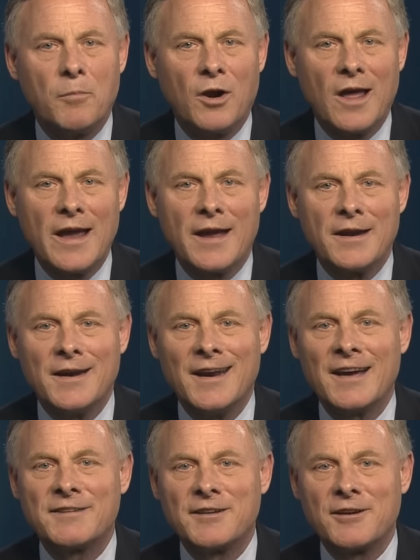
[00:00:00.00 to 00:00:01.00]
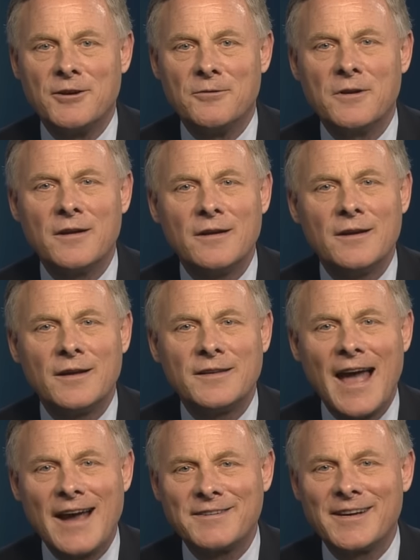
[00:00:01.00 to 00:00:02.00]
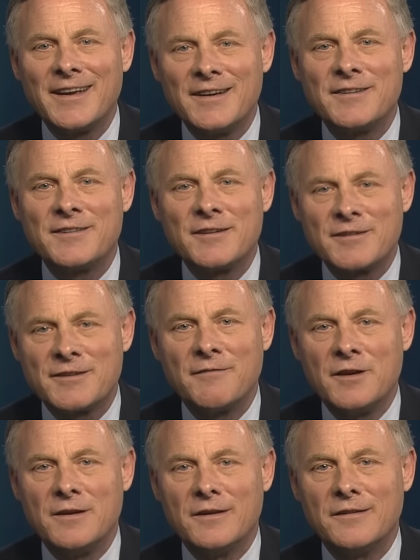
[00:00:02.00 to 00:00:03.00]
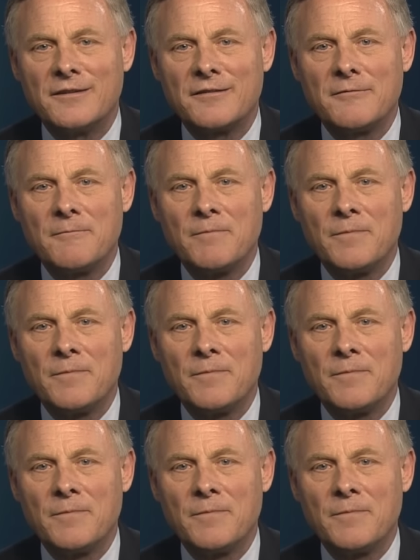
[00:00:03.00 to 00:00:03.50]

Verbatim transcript: plan, and execute attacks against civilians.